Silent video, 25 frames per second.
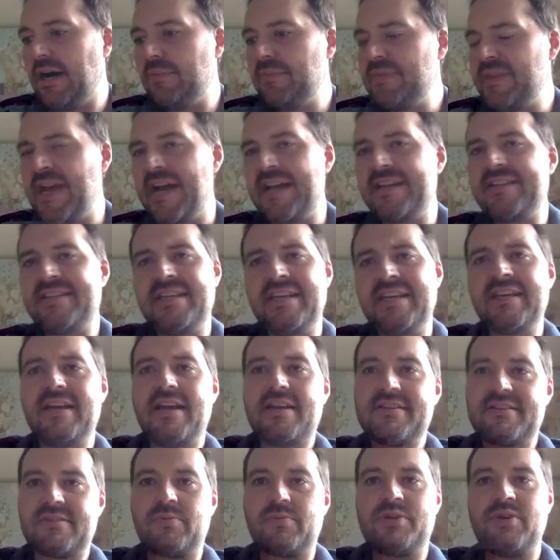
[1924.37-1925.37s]
The idea
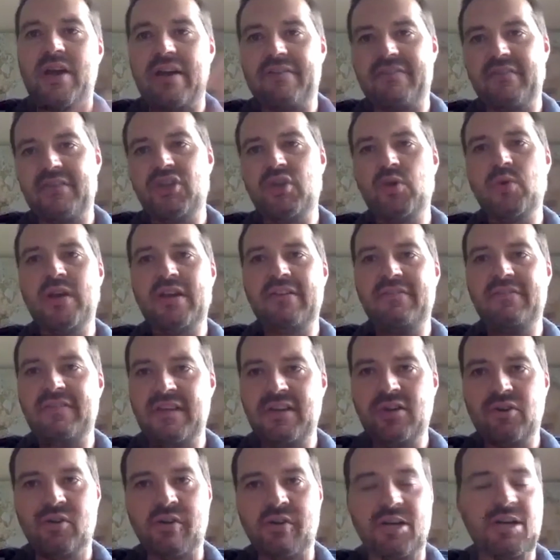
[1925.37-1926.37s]
is when you have a UAV
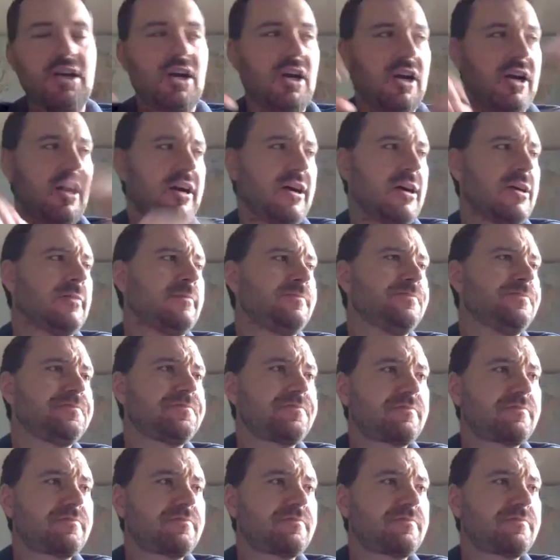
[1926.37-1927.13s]
or a car,